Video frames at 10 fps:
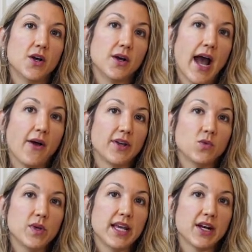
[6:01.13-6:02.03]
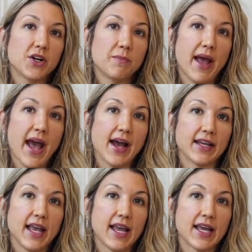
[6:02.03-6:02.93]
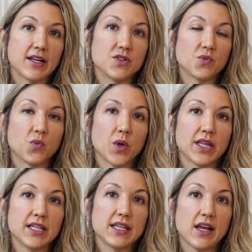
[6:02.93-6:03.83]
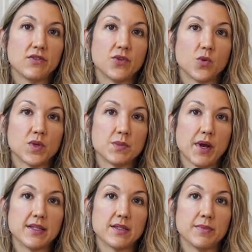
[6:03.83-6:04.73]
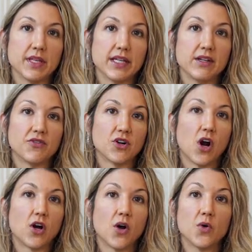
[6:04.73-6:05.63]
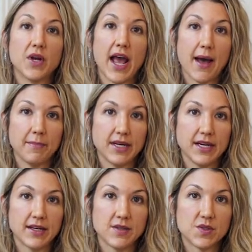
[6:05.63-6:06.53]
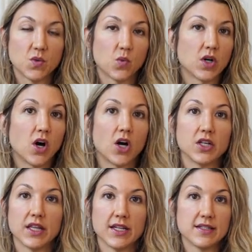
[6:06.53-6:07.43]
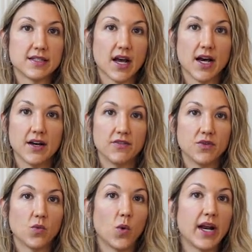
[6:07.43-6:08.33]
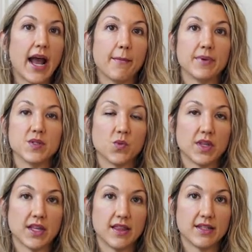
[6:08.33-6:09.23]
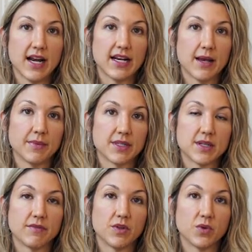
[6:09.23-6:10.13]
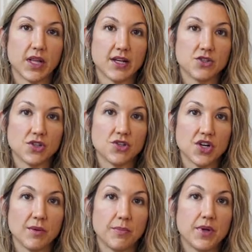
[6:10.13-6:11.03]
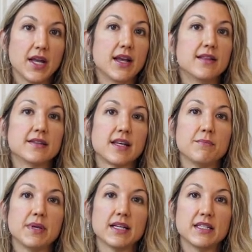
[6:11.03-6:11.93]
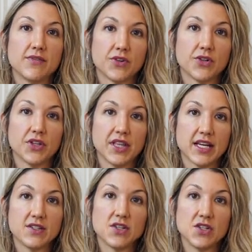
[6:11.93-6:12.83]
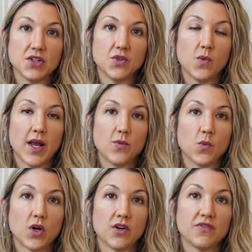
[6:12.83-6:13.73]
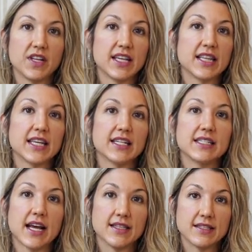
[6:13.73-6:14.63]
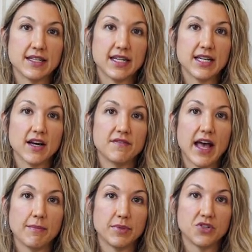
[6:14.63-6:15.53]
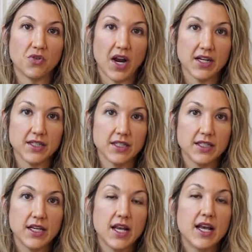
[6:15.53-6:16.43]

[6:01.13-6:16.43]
how can we get her back and really take full responsibility for our own happiness, regardless of what happens within the dynamics of the relationship? This can be a difficult thing to do when we're feeling the intensity of that betrayal.